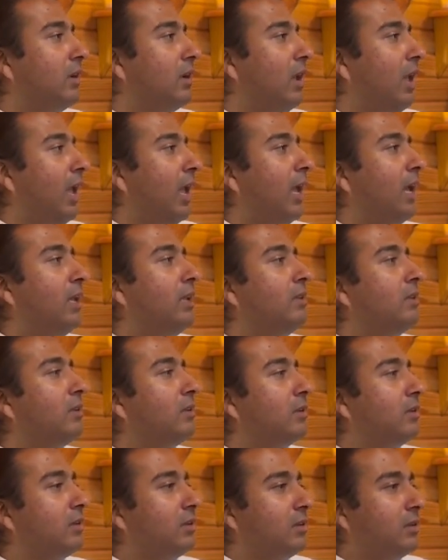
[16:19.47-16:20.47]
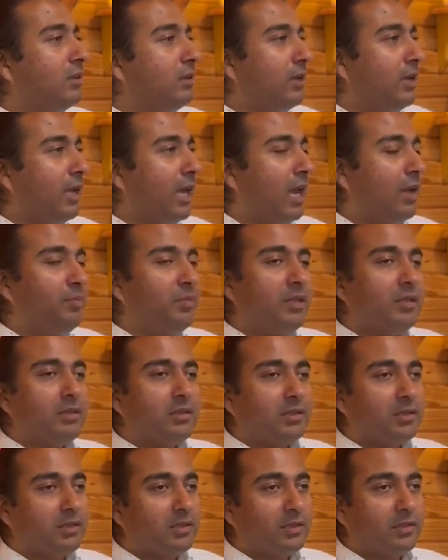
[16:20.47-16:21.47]
and
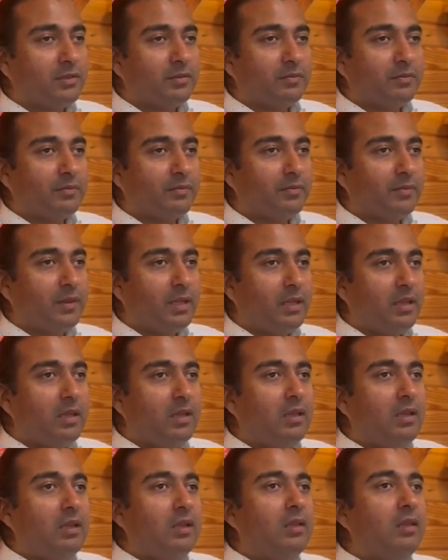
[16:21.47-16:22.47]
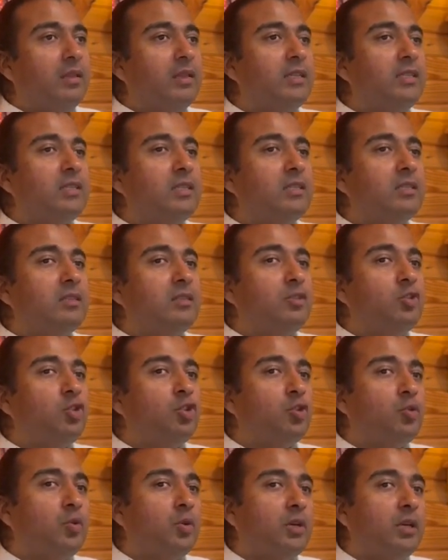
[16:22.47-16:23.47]
happiness. This is the
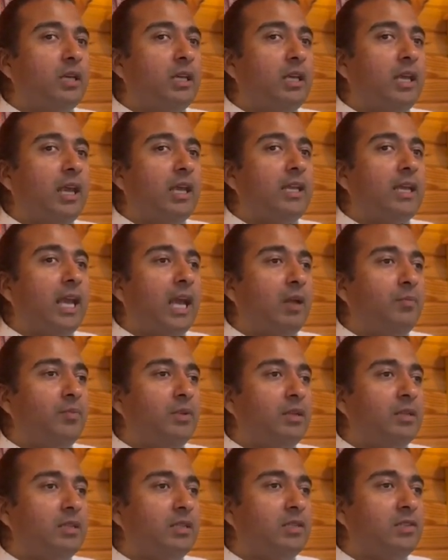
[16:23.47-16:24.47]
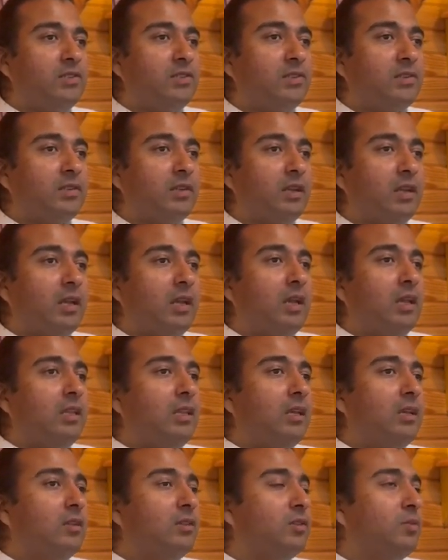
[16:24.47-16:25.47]
joy and happiness
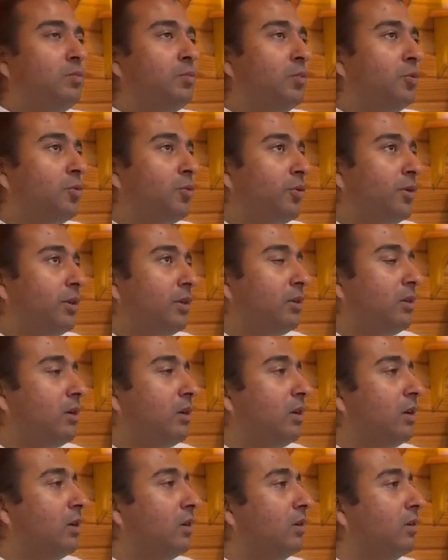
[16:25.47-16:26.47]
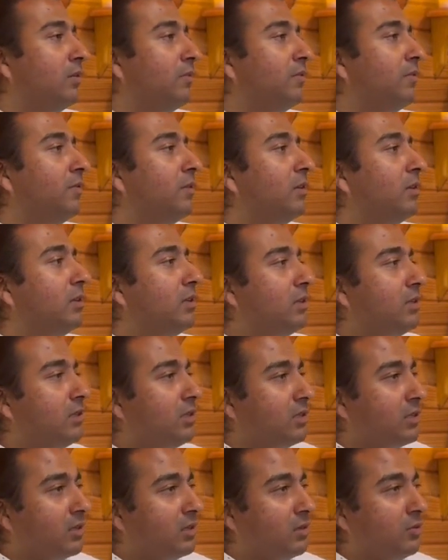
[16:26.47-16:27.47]
that is born of
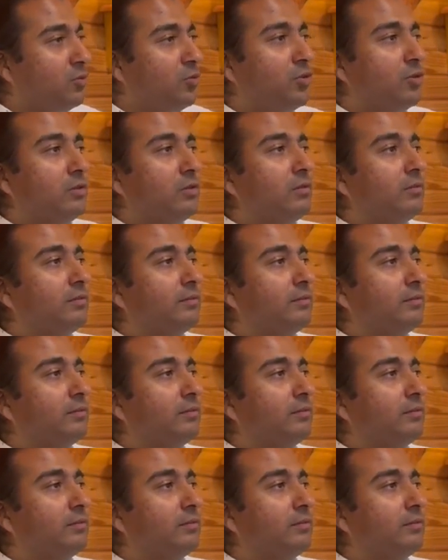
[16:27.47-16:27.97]
seclusion.